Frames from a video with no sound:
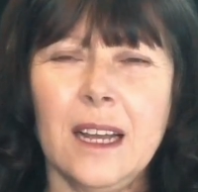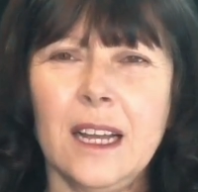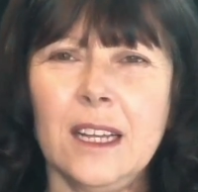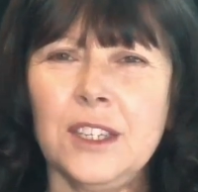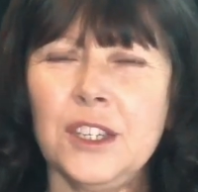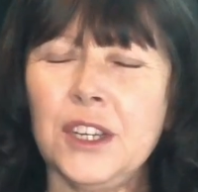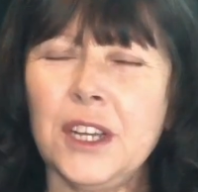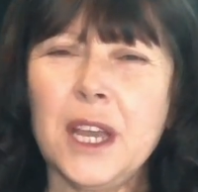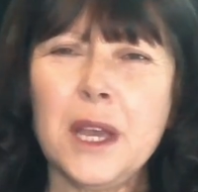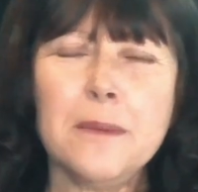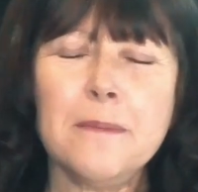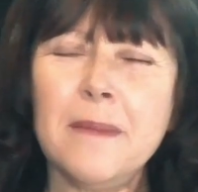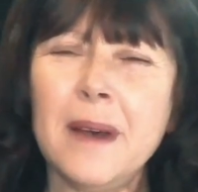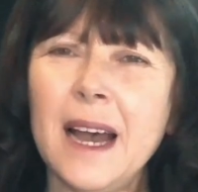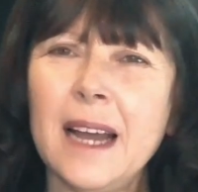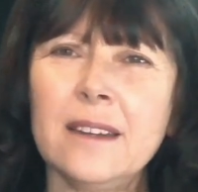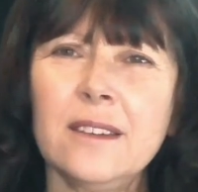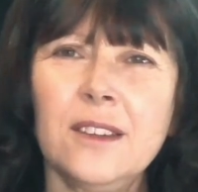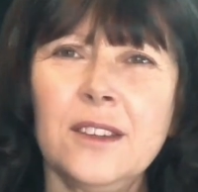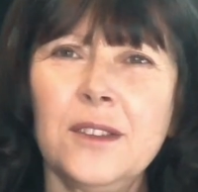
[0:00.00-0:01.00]
She came
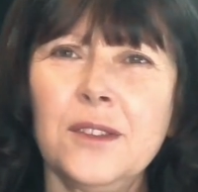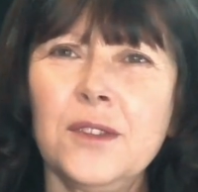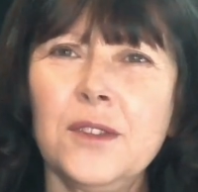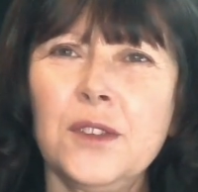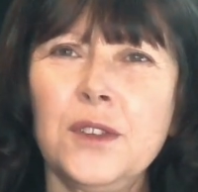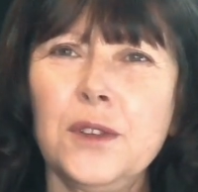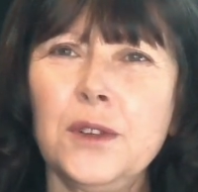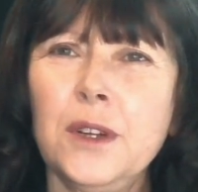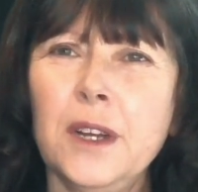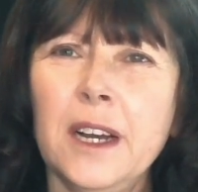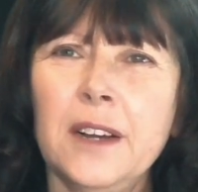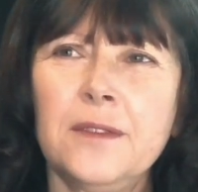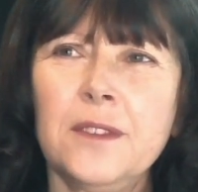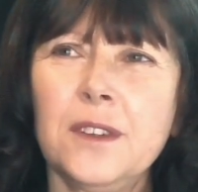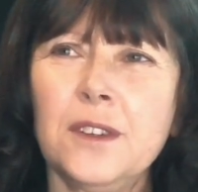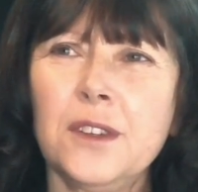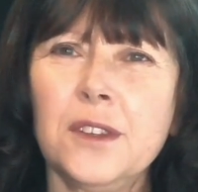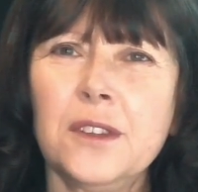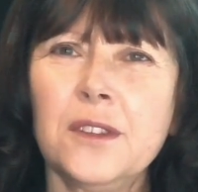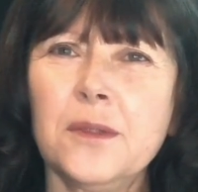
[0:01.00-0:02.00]
back to the studio
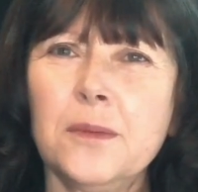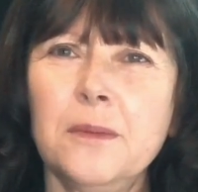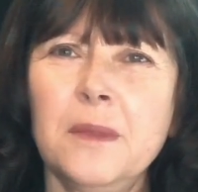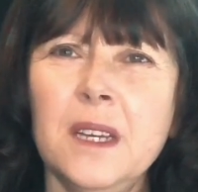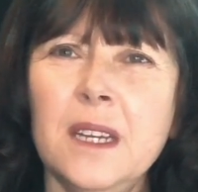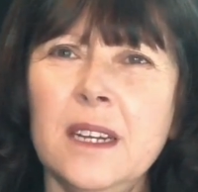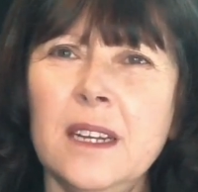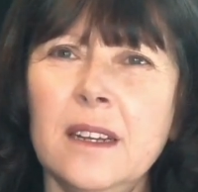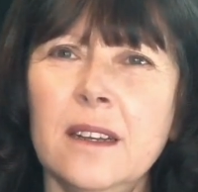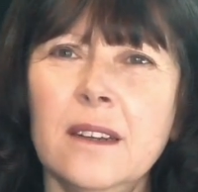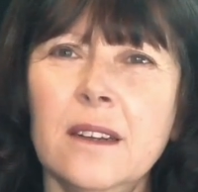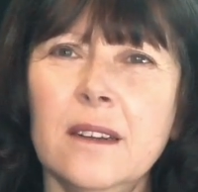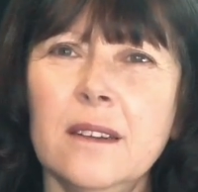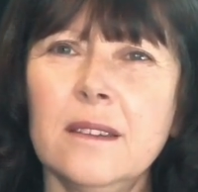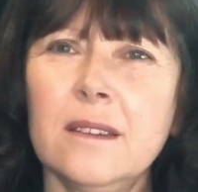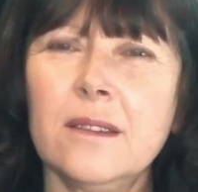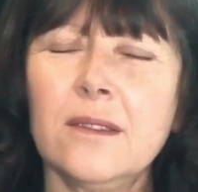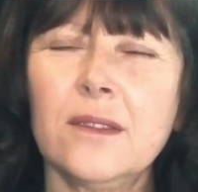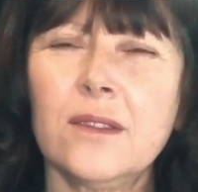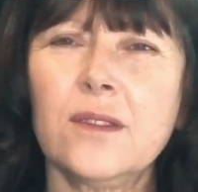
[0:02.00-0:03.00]
after this meeting
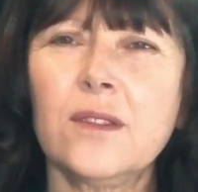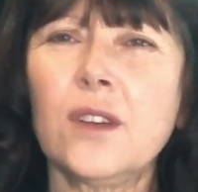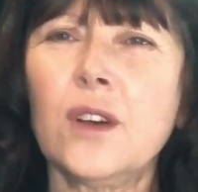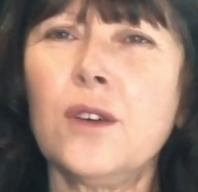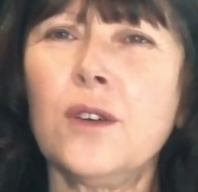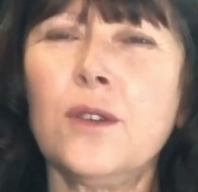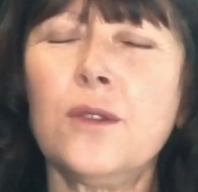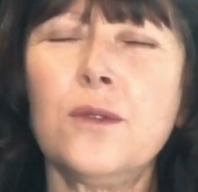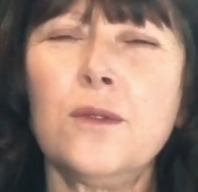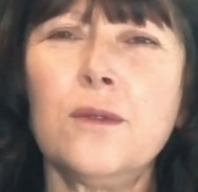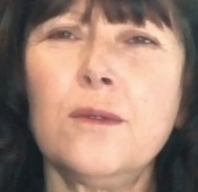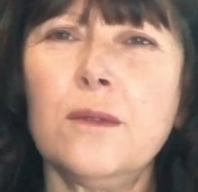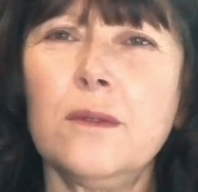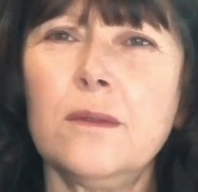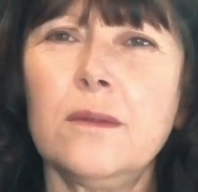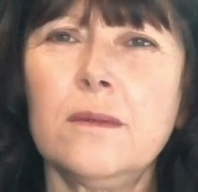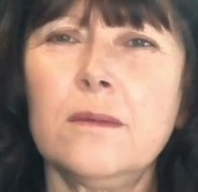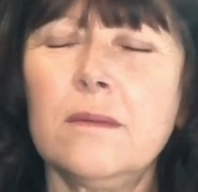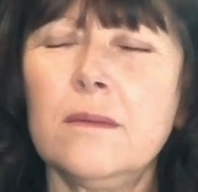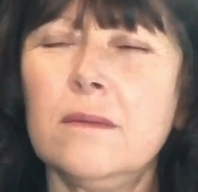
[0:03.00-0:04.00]
so
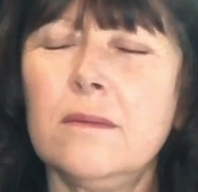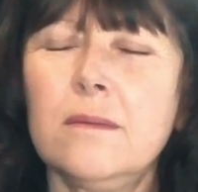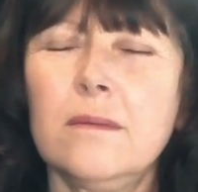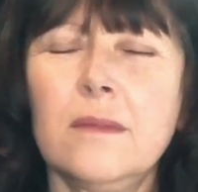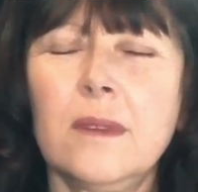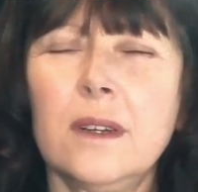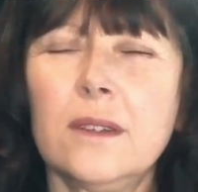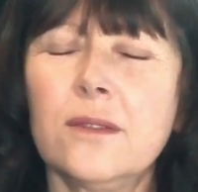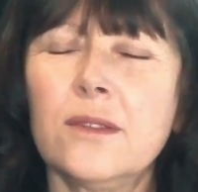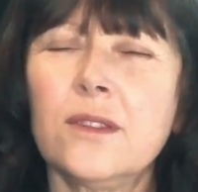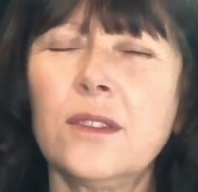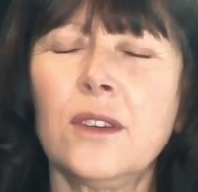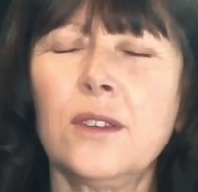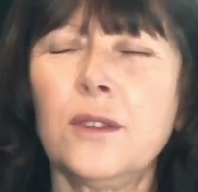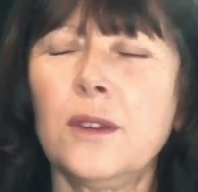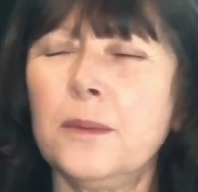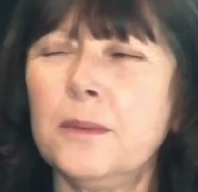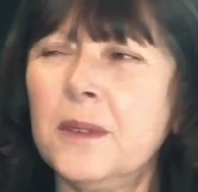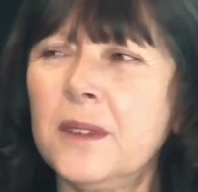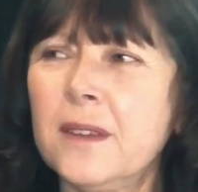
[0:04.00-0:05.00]

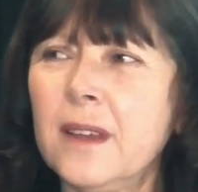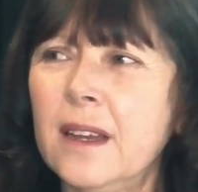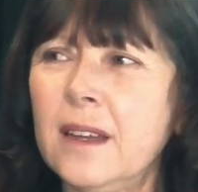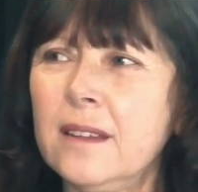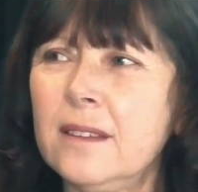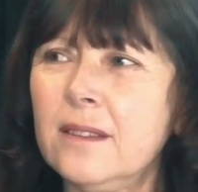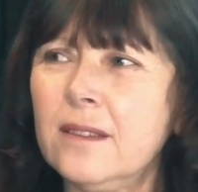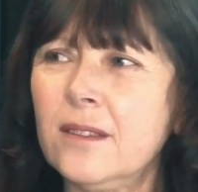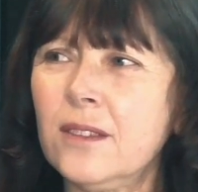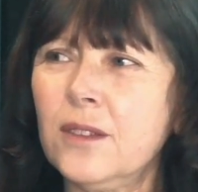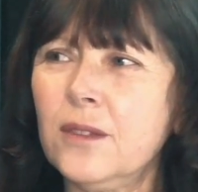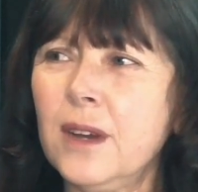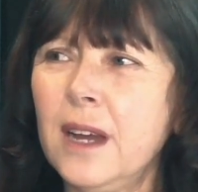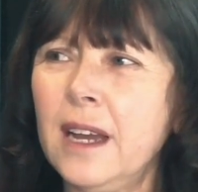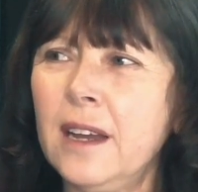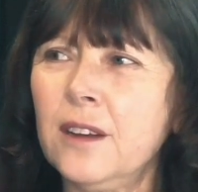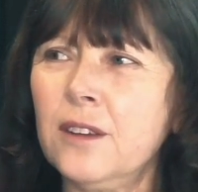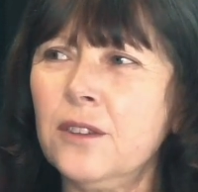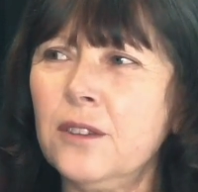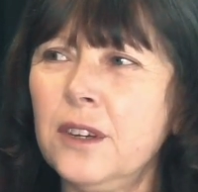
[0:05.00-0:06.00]
upset, so
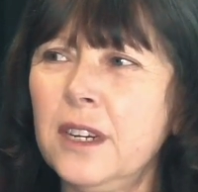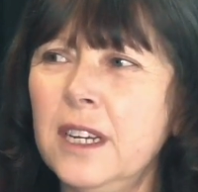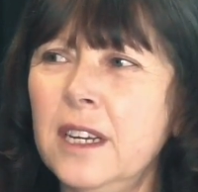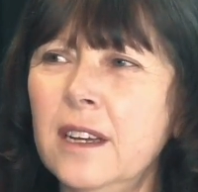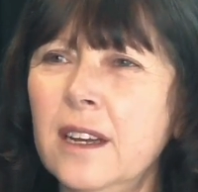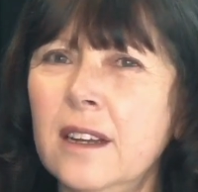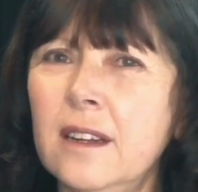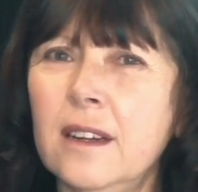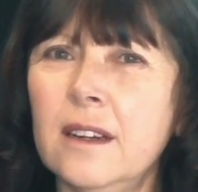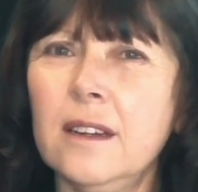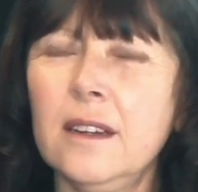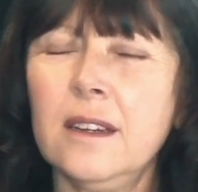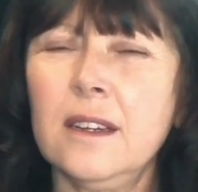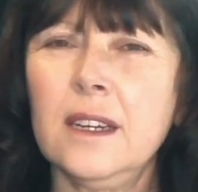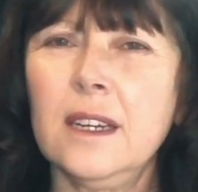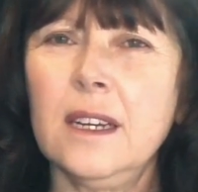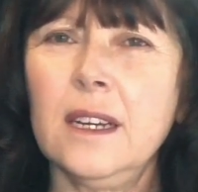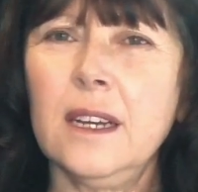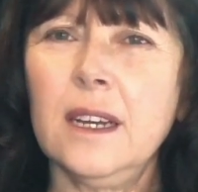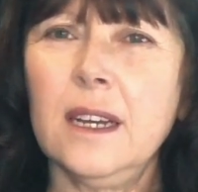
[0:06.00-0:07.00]
angry,
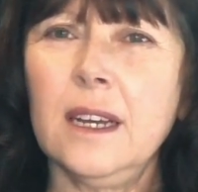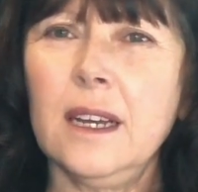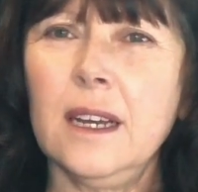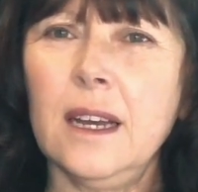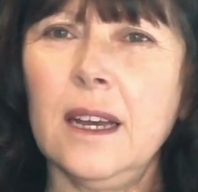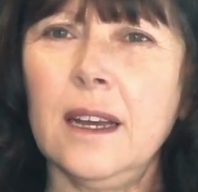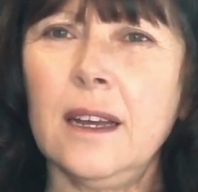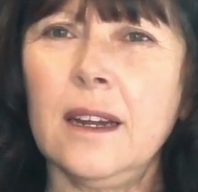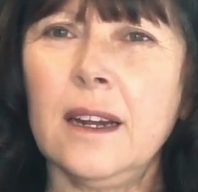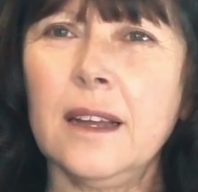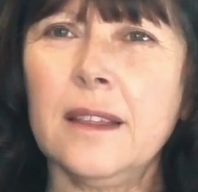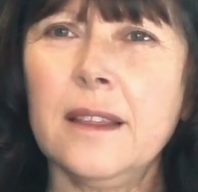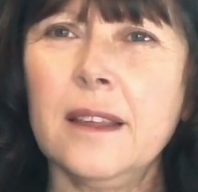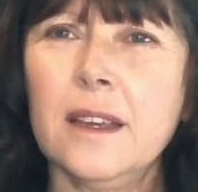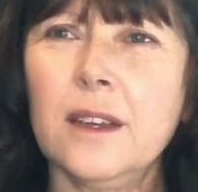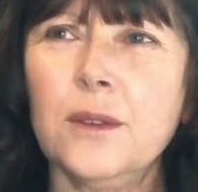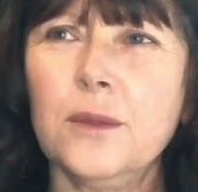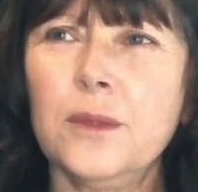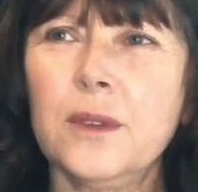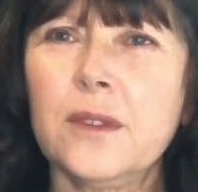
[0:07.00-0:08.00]
and I
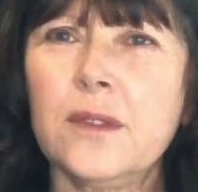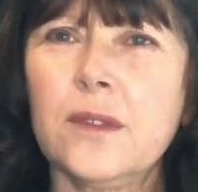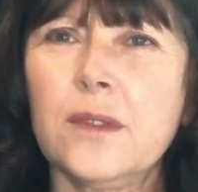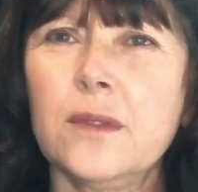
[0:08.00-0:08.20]
think it was